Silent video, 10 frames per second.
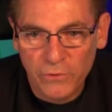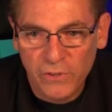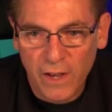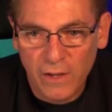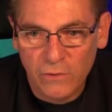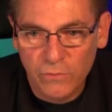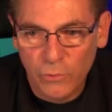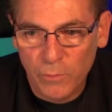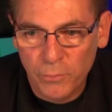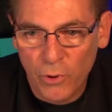settings
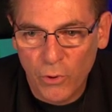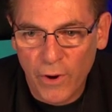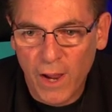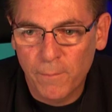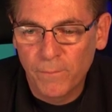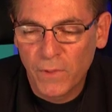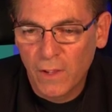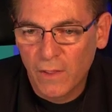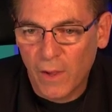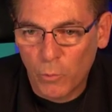for the program
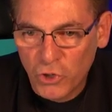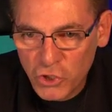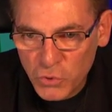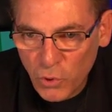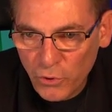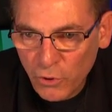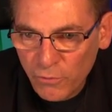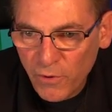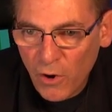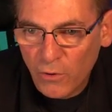that will control your
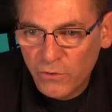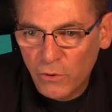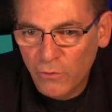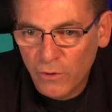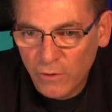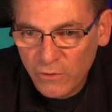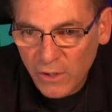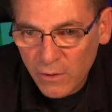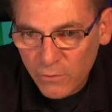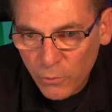phone. So
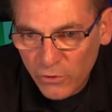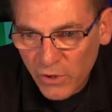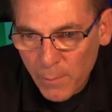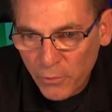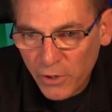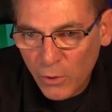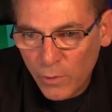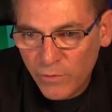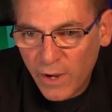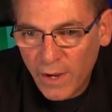for example, here
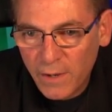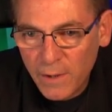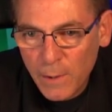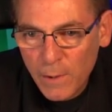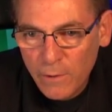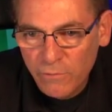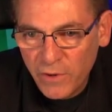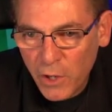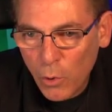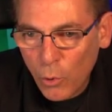we've got
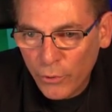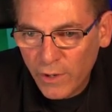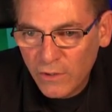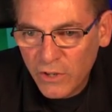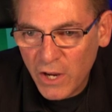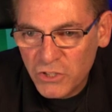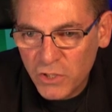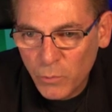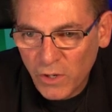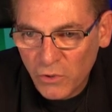video
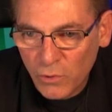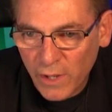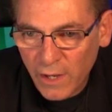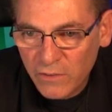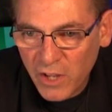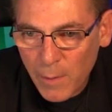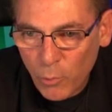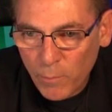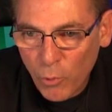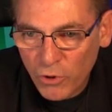orientation. We can do
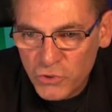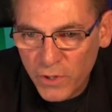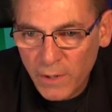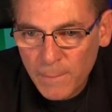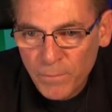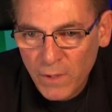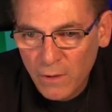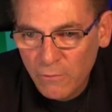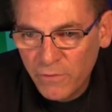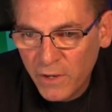landscape or portrait.
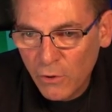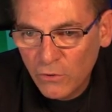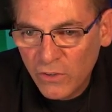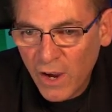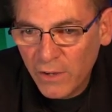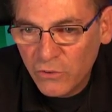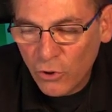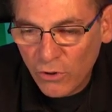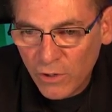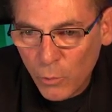Video size,
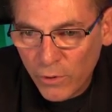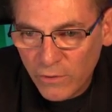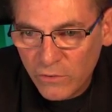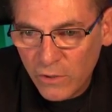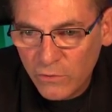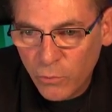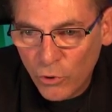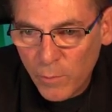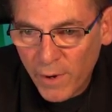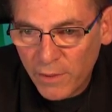currently we're at
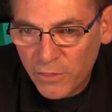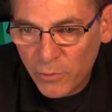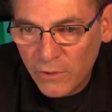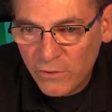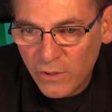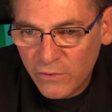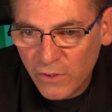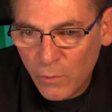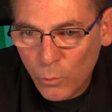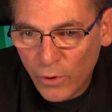640 by
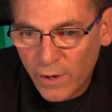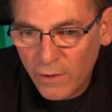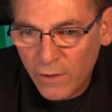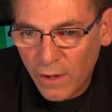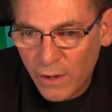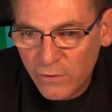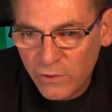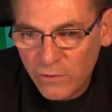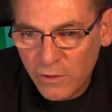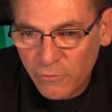360. We're at uh,
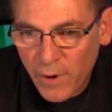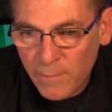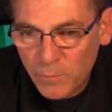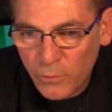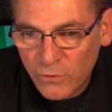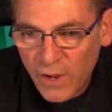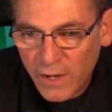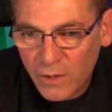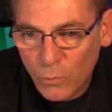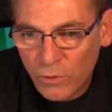60 frames per
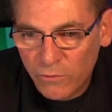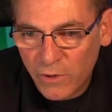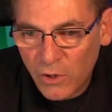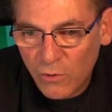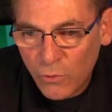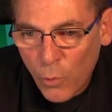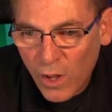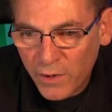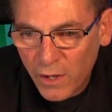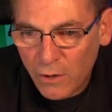second with a video
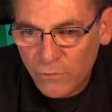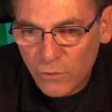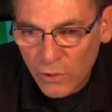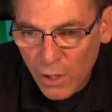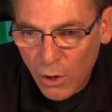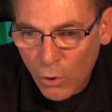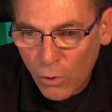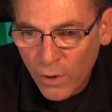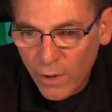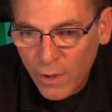quality of
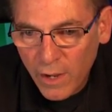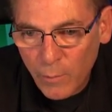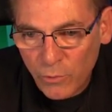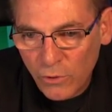low, and we're